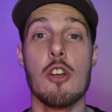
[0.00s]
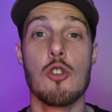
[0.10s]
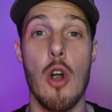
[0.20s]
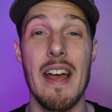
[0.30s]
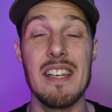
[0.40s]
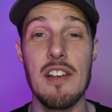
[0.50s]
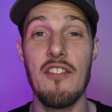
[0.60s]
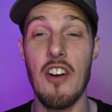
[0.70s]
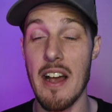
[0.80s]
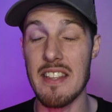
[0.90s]
trying to
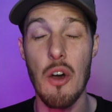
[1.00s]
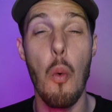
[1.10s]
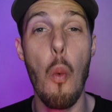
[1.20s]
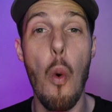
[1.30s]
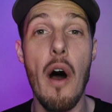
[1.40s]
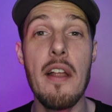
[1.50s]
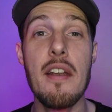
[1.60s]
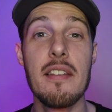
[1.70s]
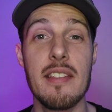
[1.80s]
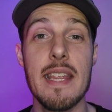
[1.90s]
find the
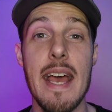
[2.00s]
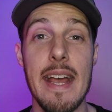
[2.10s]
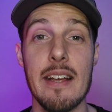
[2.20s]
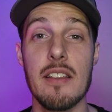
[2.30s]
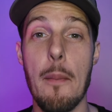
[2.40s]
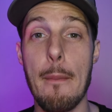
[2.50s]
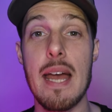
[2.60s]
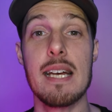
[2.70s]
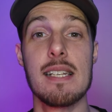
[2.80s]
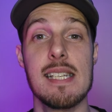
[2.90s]
one thing that
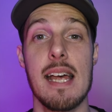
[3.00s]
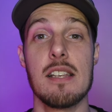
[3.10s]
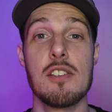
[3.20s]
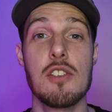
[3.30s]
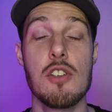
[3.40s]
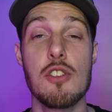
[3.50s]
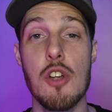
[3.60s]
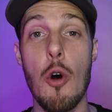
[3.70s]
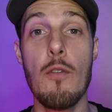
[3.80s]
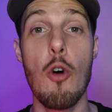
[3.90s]
makes sense to
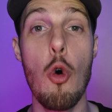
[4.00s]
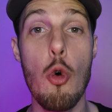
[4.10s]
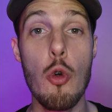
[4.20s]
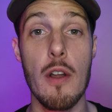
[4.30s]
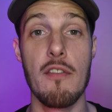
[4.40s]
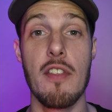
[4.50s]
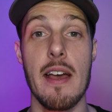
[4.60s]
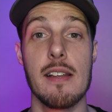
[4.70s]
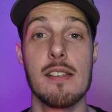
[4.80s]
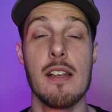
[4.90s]
solve all of
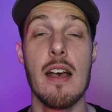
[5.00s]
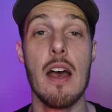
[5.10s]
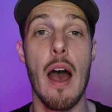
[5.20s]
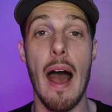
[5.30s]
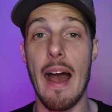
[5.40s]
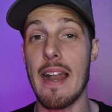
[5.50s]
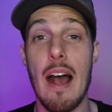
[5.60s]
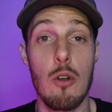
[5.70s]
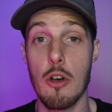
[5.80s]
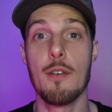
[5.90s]
this. And
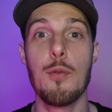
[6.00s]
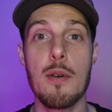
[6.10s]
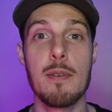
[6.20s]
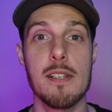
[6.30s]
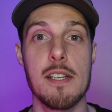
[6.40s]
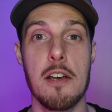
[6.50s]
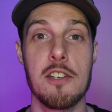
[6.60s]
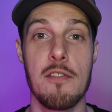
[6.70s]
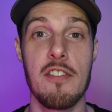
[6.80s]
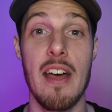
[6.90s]
how long have we been
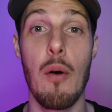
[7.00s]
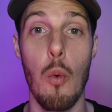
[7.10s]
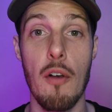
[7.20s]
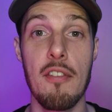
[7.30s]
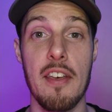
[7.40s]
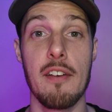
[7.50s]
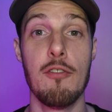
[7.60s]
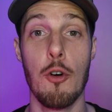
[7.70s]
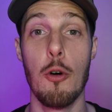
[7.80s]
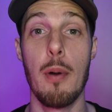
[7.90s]
searching for that one thing
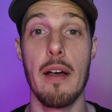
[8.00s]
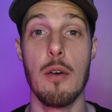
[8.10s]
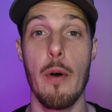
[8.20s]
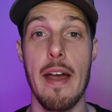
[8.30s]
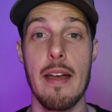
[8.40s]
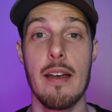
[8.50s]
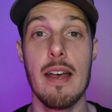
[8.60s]
for, by the way?